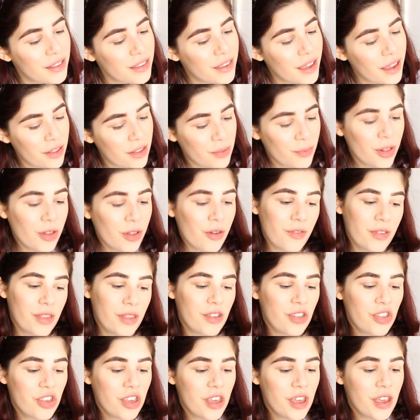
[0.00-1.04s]
this one
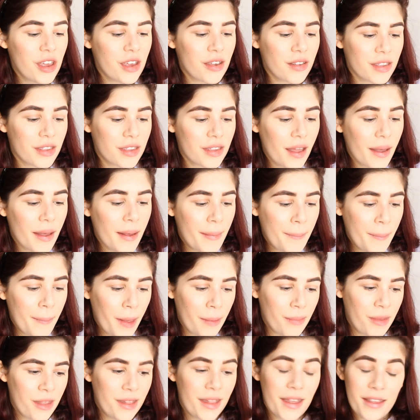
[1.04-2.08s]
obviously cheeks, and
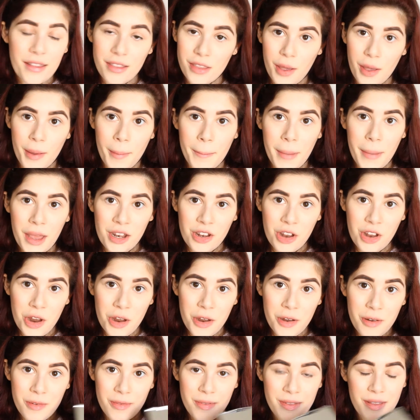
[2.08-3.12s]
maybe this on my
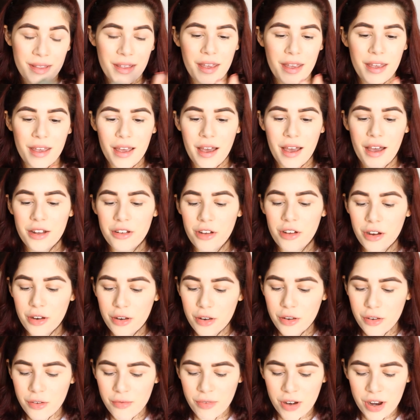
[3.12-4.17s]
nose. I don't
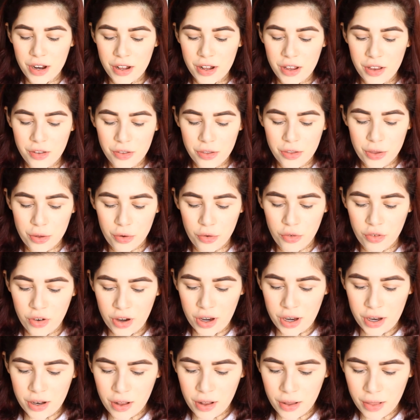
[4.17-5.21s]
really use the
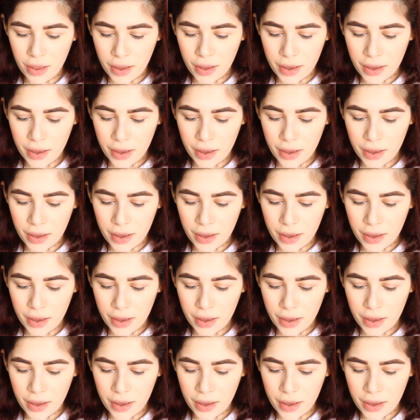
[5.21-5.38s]
green.